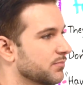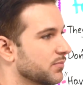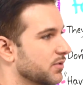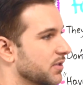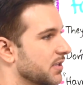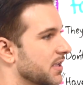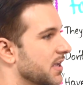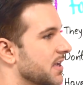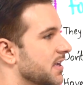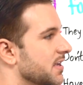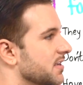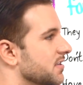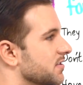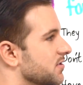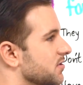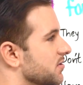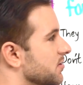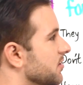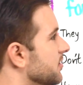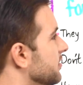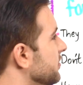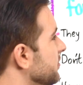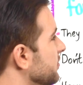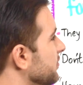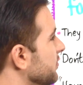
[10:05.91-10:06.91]
Okay,
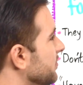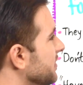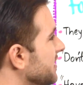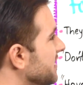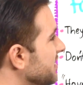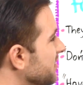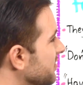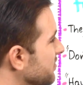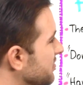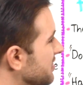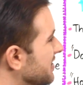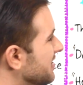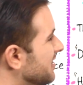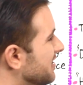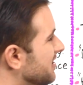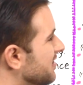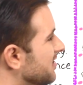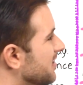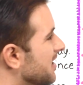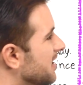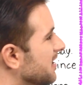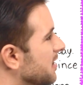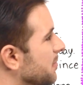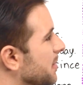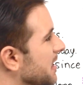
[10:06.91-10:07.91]
so we use it to
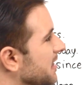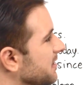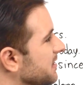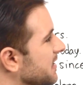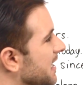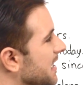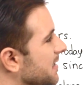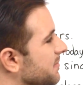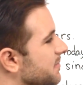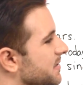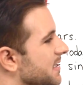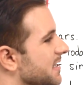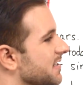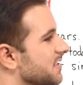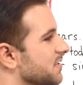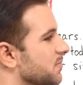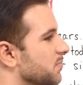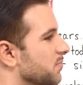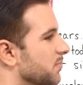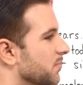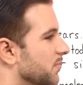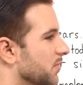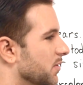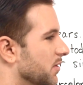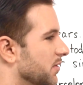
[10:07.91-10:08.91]
talk about times
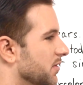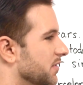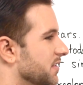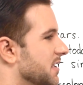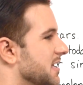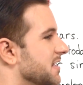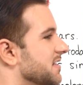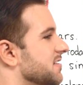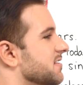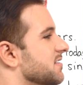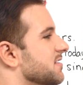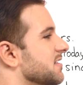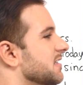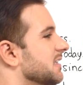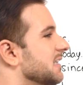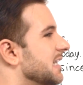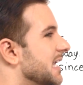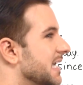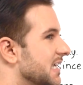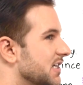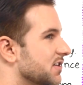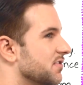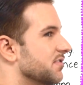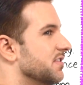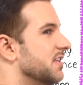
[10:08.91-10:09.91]
that's
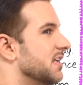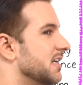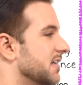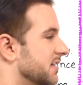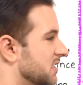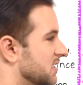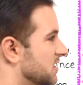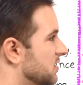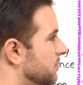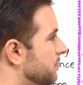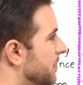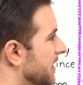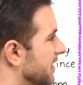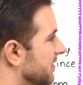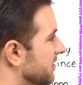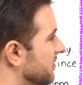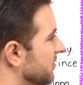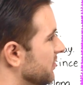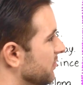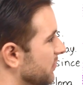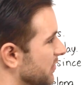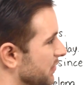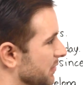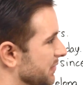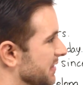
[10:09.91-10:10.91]
later than
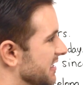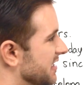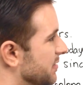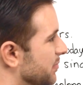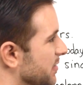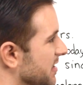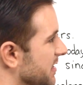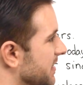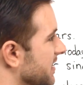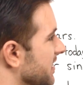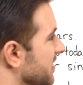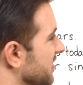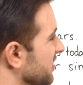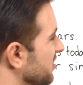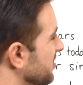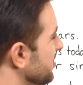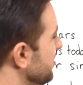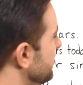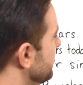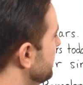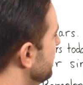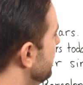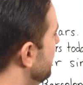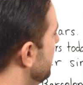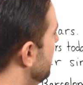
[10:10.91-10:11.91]
expected when we speak
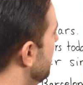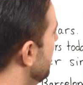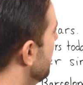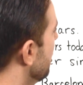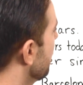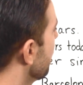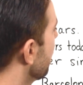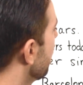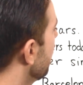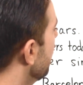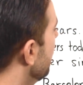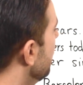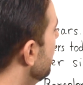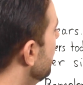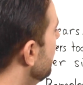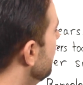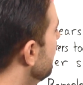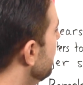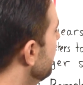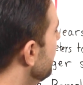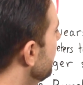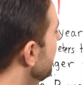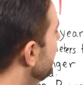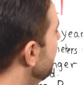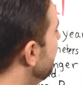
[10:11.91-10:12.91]
English.
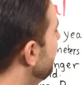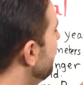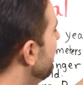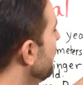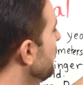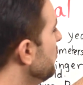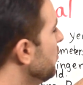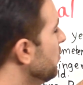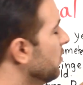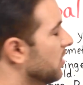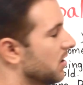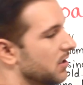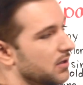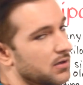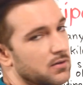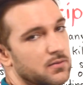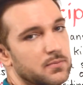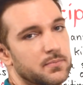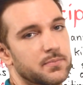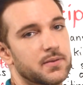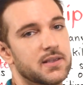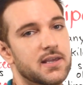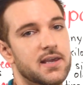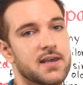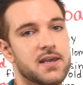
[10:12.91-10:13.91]
For,
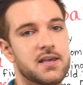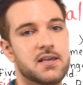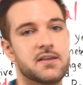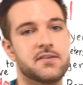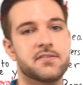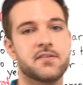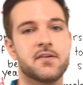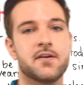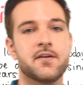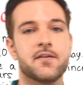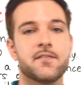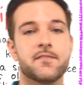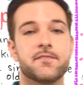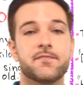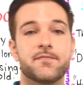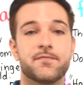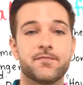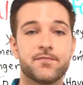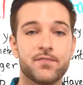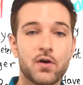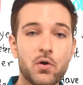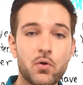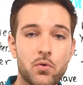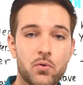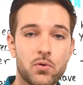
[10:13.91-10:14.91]
okay,
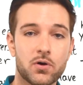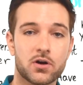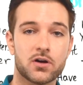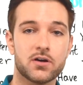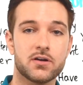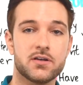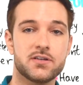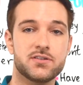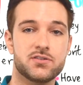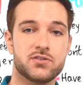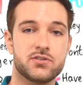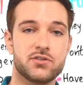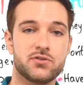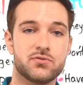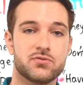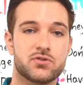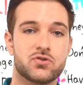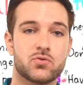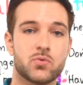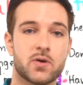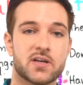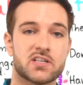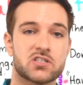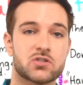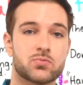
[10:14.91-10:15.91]
for is used
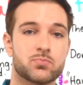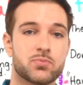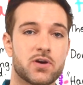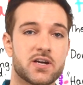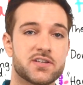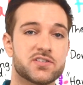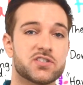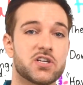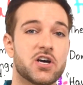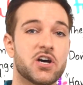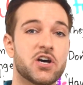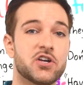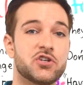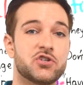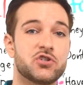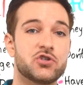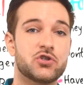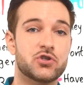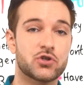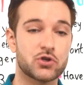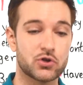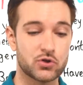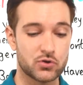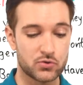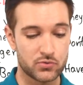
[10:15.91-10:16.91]
to express a
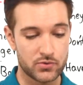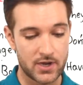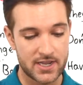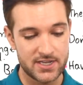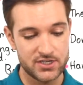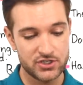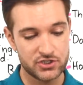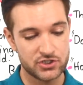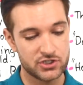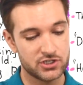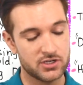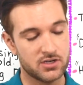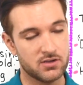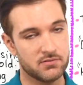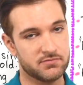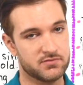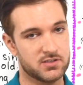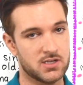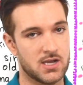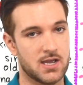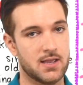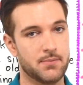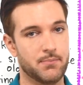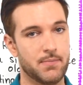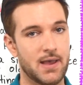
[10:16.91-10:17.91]
duration of
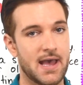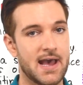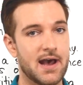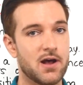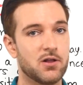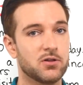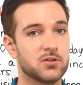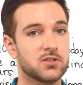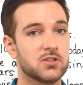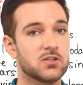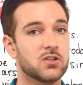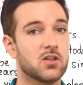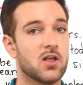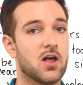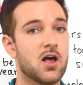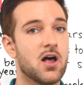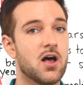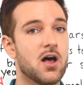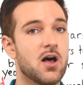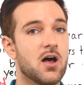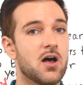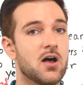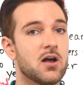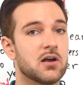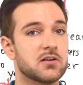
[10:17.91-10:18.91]
time, how
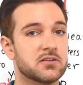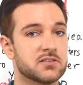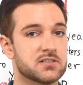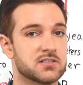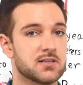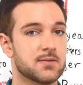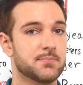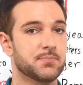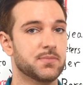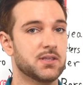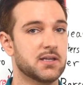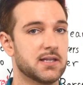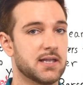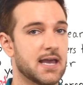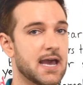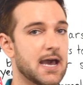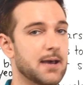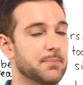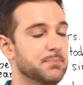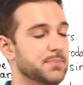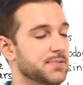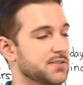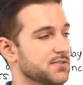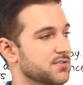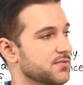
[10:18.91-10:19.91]
long something
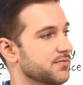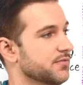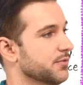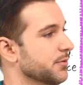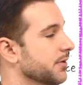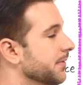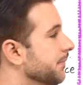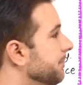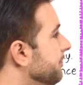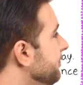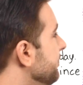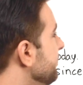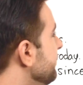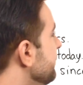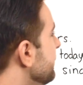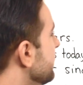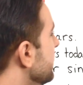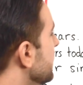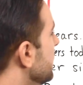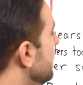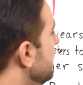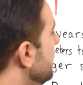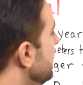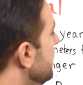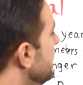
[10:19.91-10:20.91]
happens for.
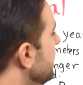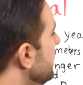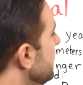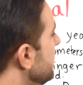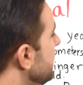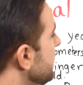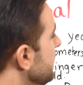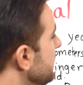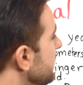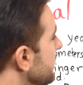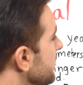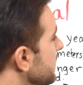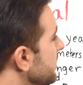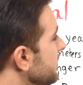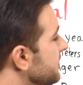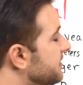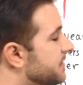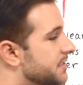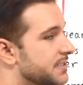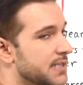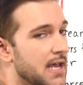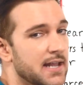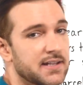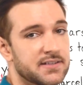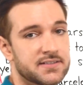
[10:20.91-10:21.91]

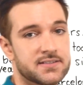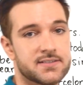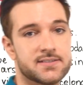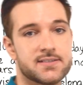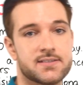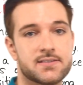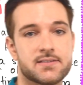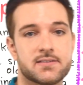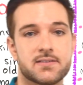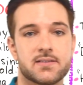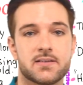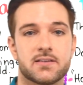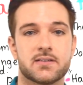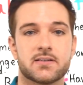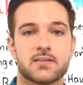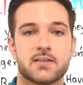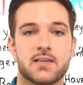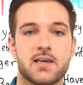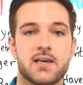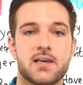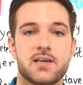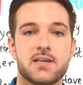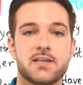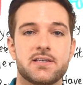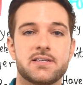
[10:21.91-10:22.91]
Since,
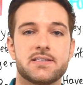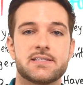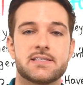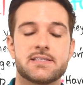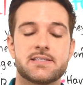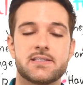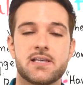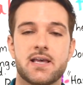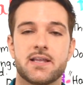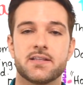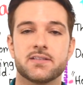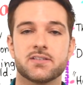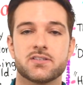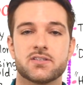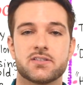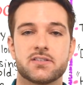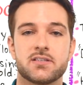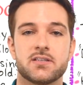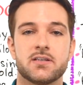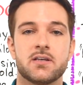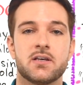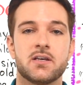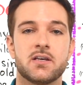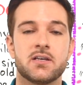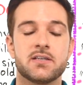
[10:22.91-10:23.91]
okay,
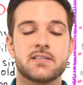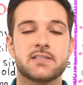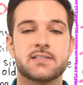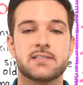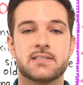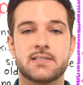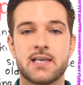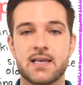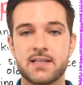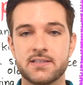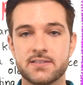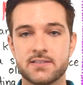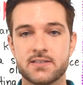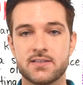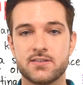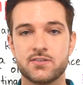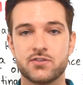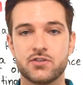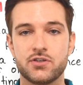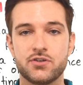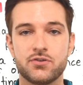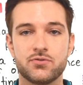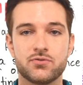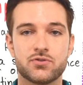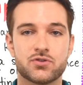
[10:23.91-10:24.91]
since. Since
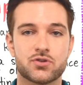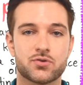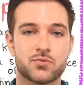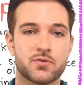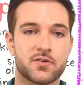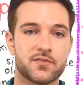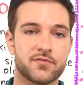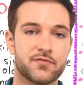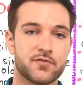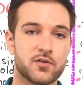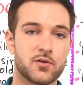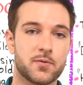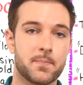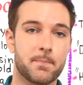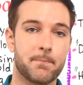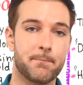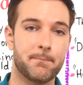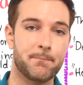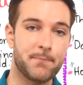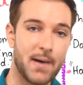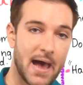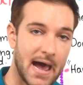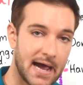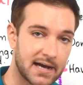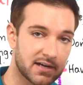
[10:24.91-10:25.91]
is used to refer
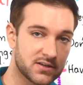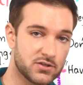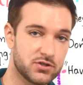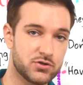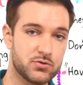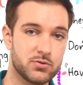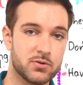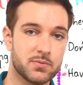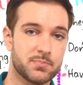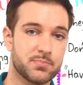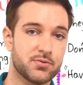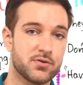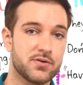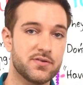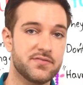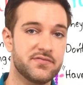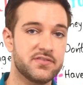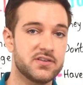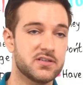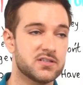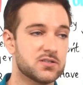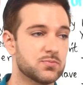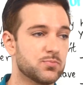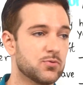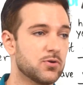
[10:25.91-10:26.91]
back to a
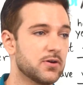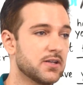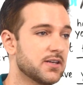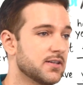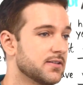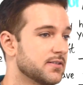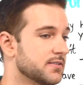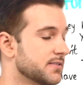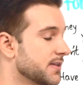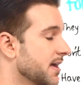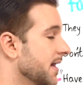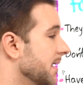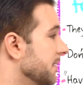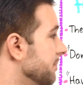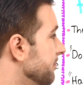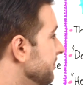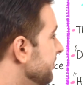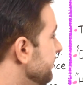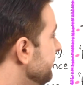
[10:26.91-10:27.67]
previous point in time.